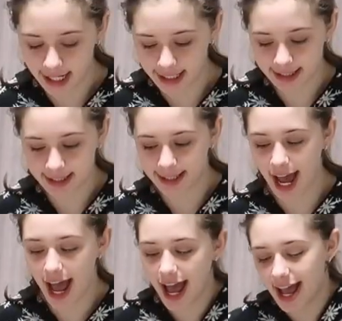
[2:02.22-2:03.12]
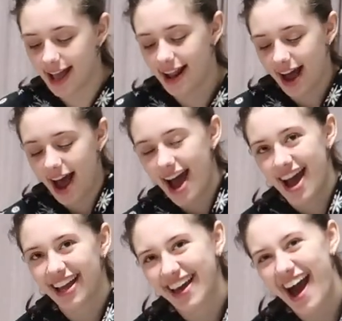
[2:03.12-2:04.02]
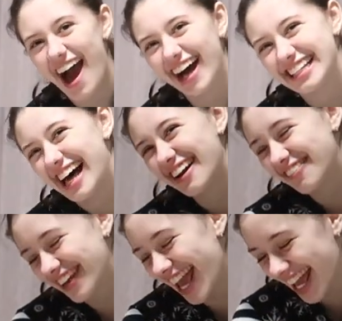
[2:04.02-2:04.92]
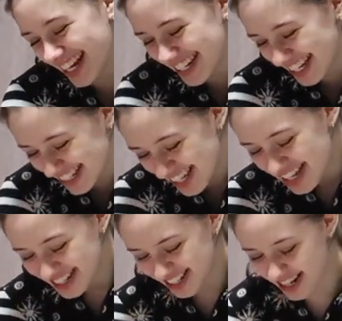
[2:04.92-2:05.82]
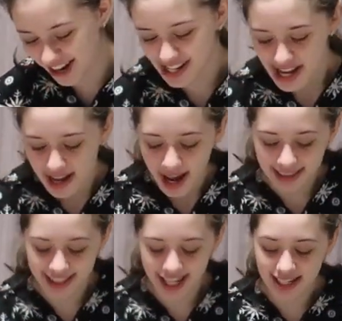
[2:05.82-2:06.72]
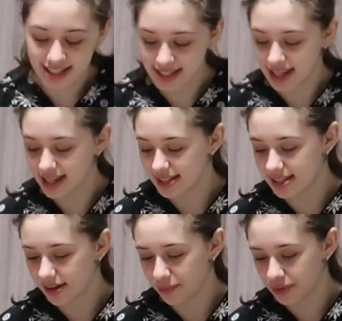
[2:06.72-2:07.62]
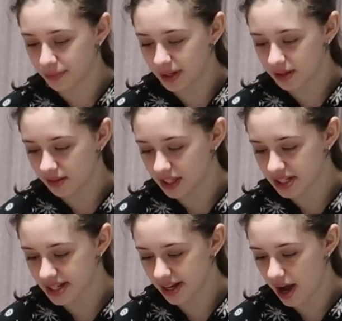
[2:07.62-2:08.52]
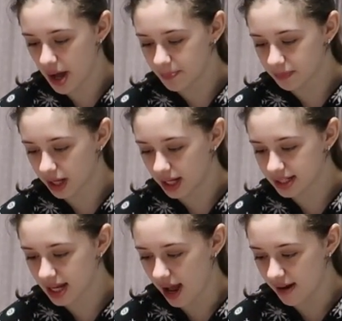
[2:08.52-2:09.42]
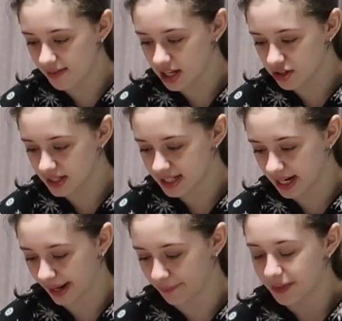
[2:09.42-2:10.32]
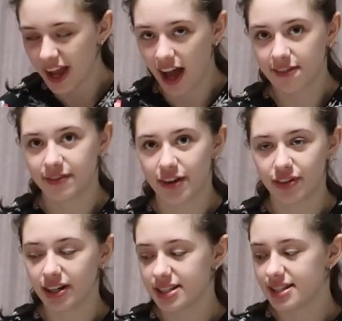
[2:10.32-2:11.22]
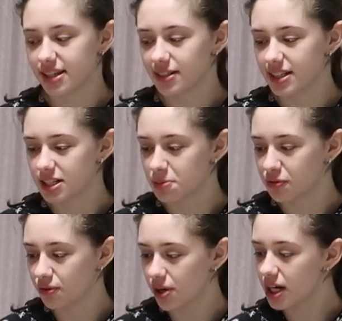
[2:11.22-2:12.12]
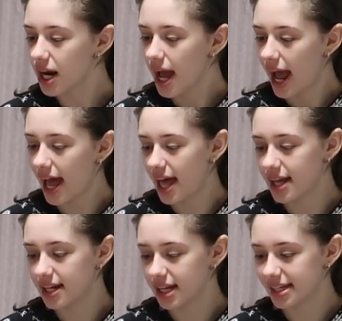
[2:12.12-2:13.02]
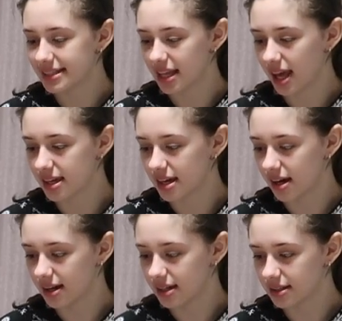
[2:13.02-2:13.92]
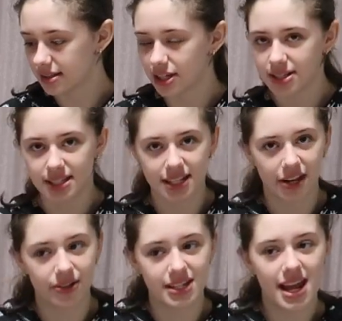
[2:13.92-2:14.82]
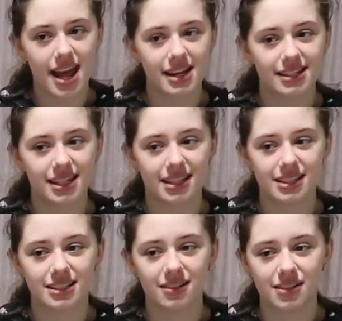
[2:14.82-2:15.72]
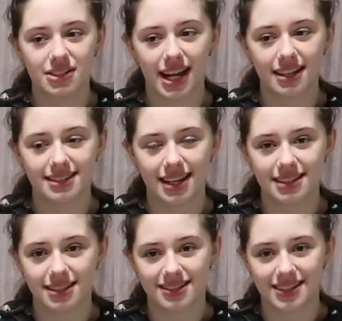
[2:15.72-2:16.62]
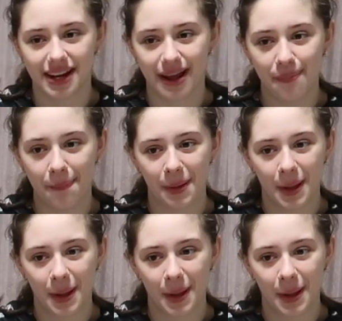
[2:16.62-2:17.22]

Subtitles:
And then I got a lot of candy. So this is one of the things I got. It's kind of interesting. I've never seen these before, and it's like there's Skittles in it, and it's like in this little Santa shape,